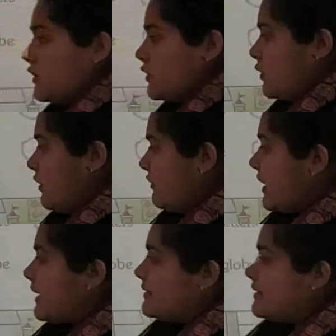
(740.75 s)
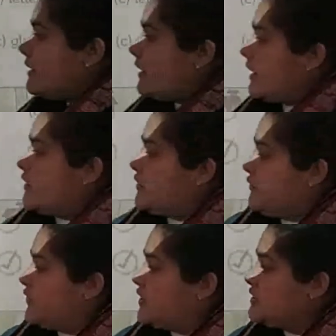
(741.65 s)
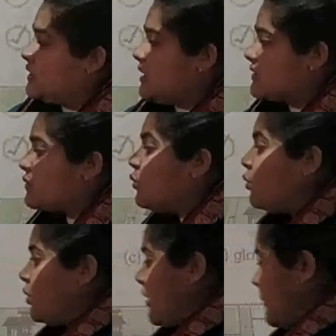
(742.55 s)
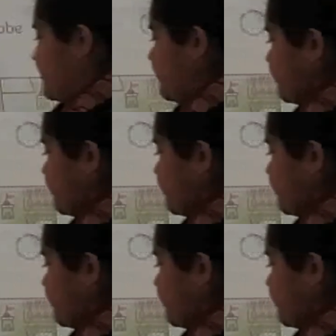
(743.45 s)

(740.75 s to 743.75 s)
So if we consider as first the school,